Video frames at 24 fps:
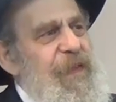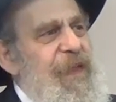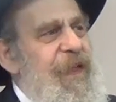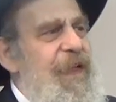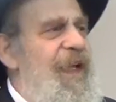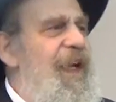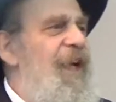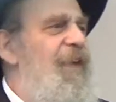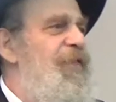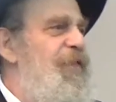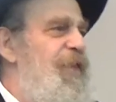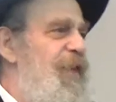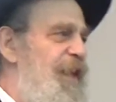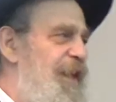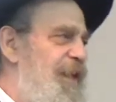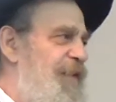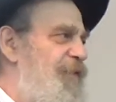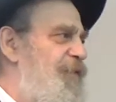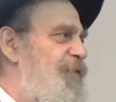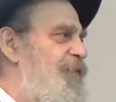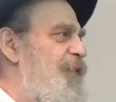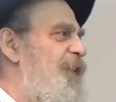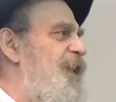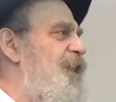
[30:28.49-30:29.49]
I have the
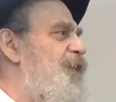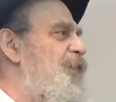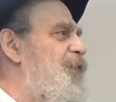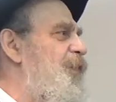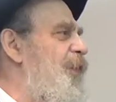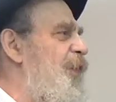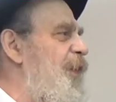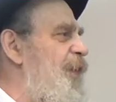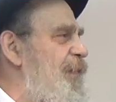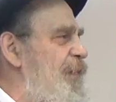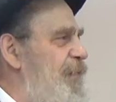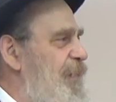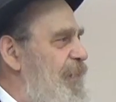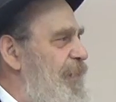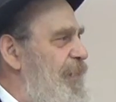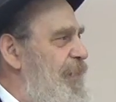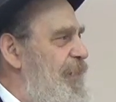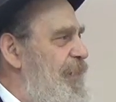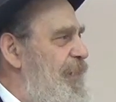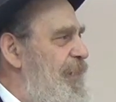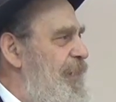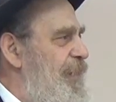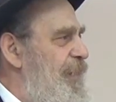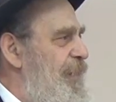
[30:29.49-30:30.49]
free choice.
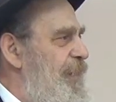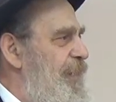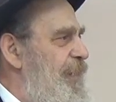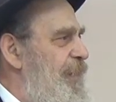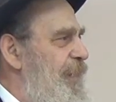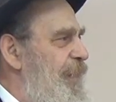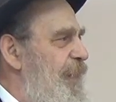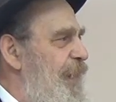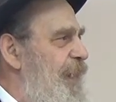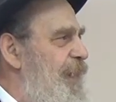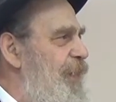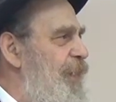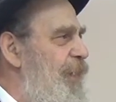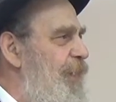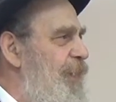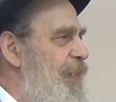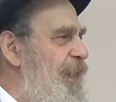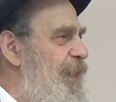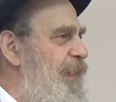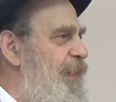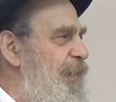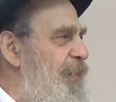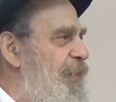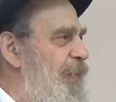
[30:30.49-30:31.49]
I don't
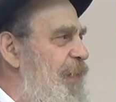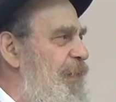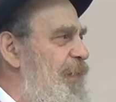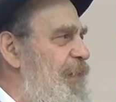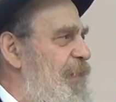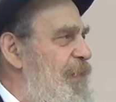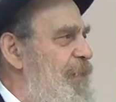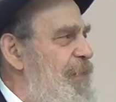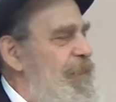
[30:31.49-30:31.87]
want to go out.